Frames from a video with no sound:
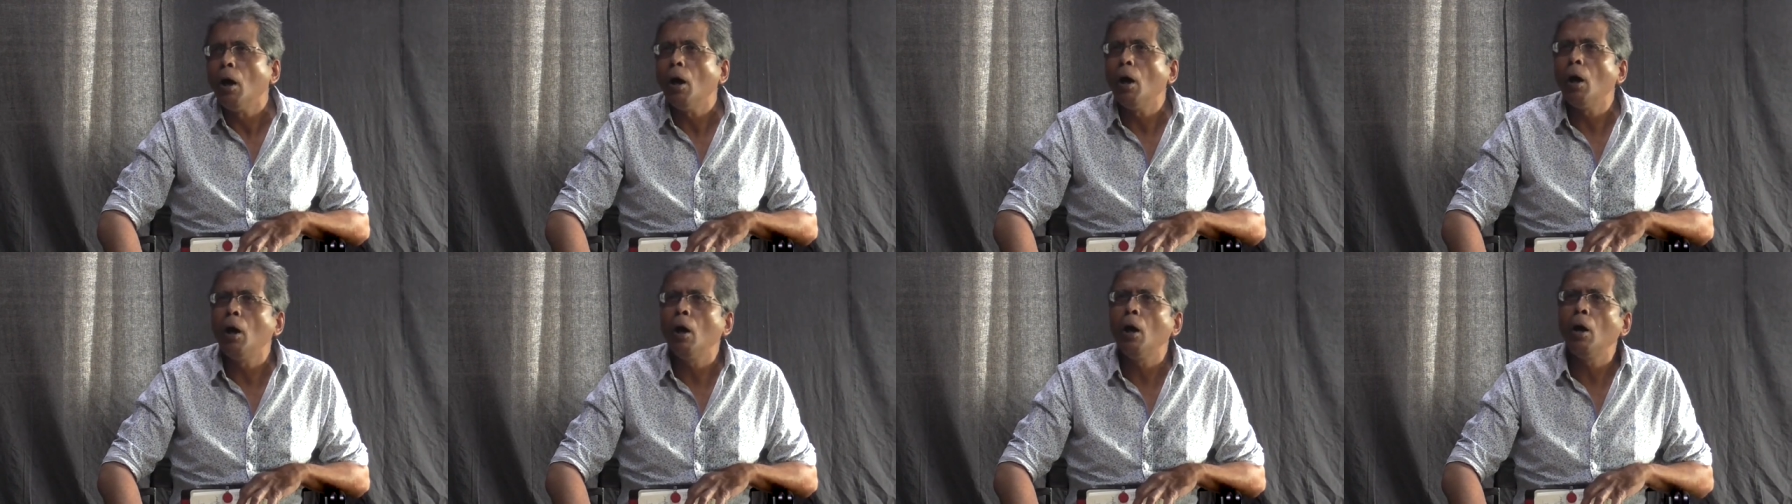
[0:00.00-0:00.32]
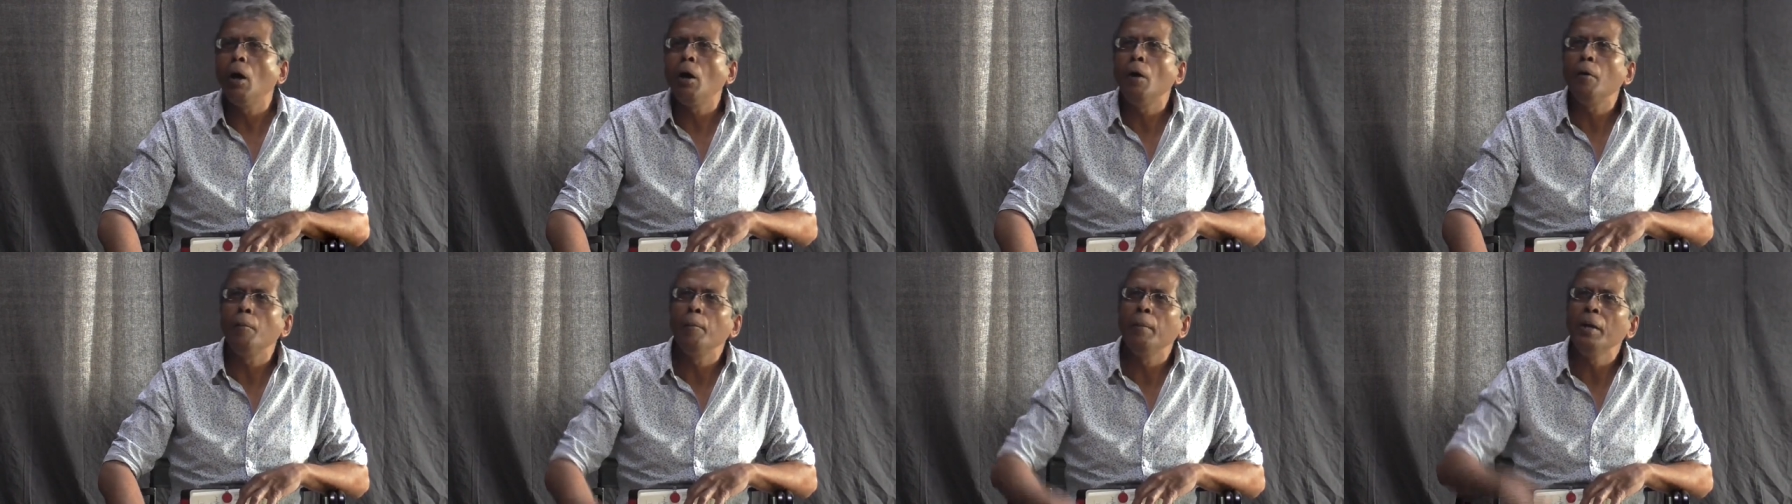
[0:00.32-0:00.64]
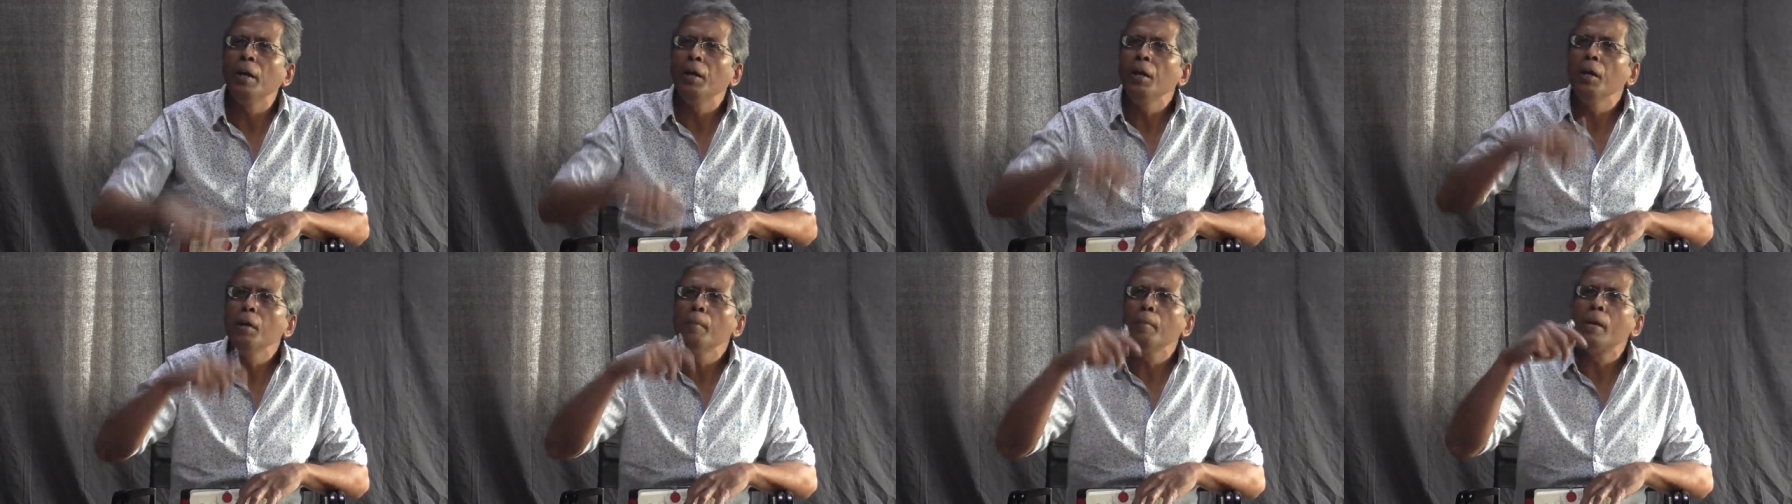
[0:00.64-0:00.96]
uh,
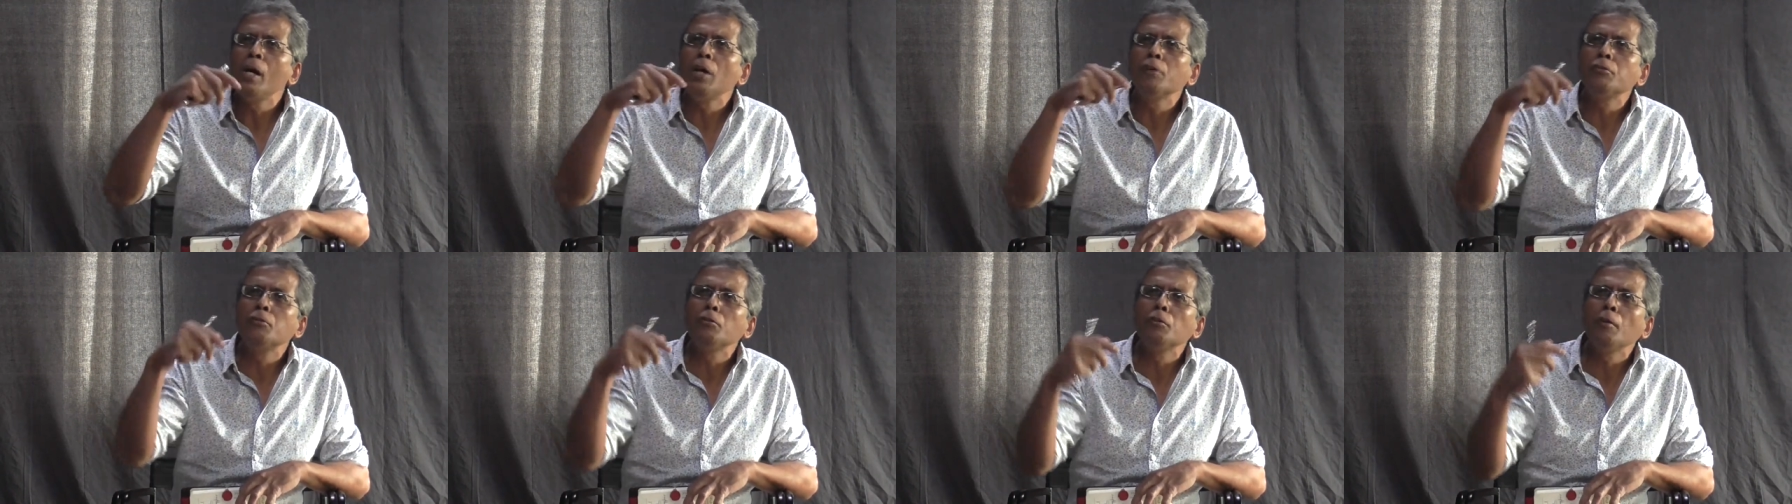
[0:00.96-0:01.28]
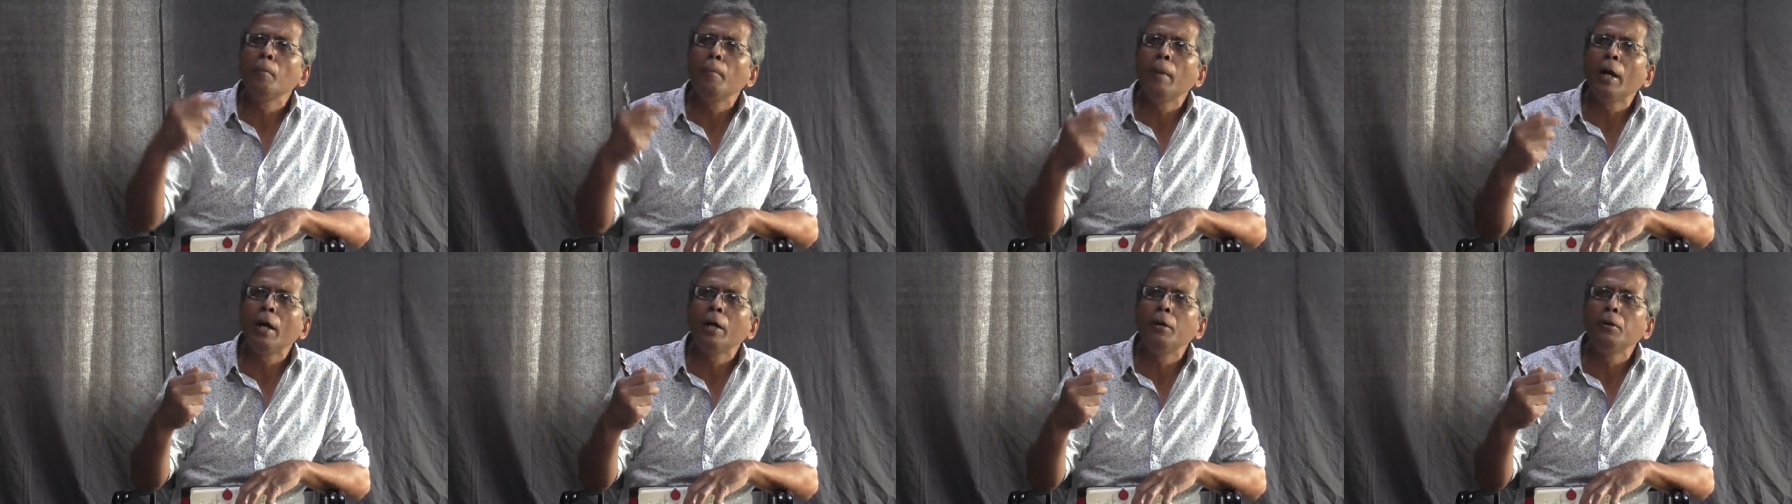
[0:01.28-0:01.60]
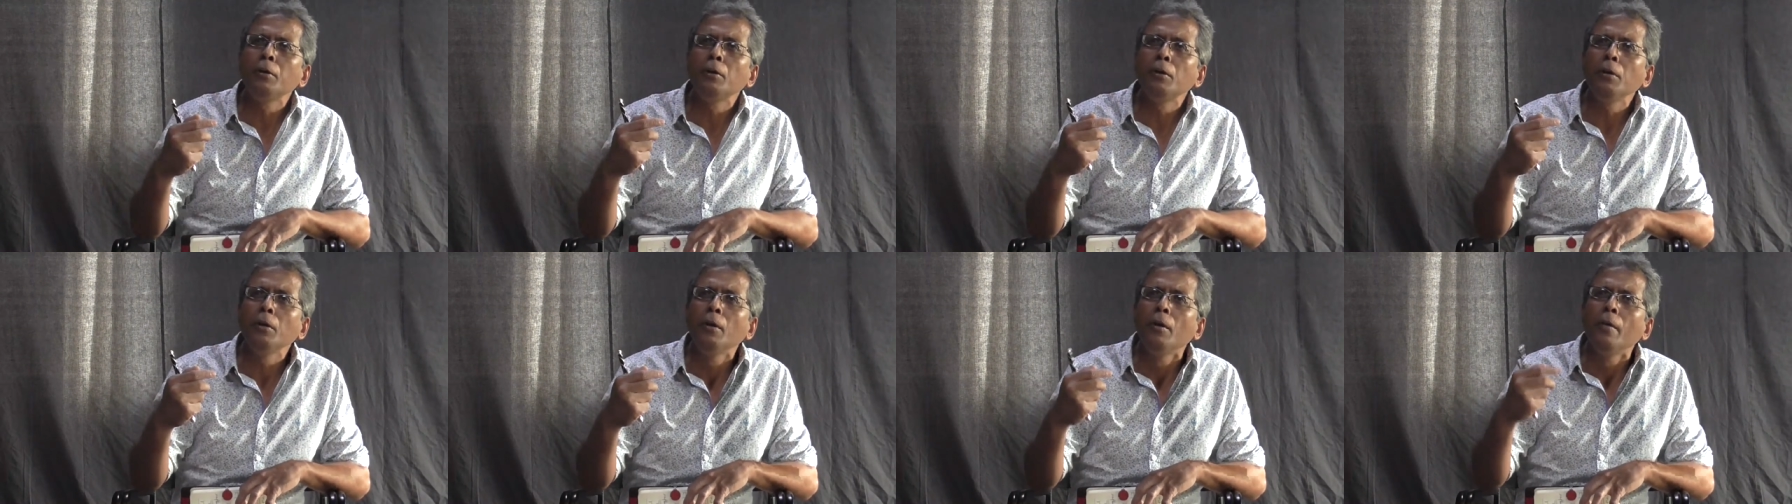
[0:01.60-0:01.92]
bringing Marx to the back
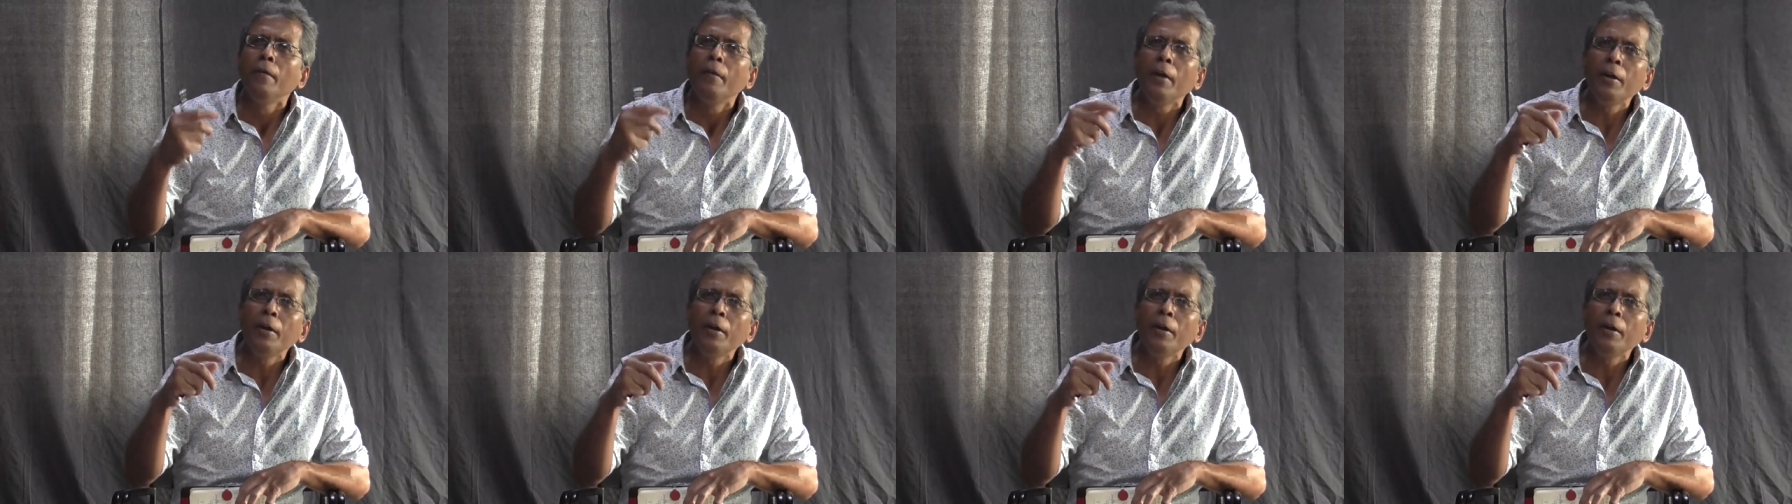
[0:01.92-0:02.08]
door,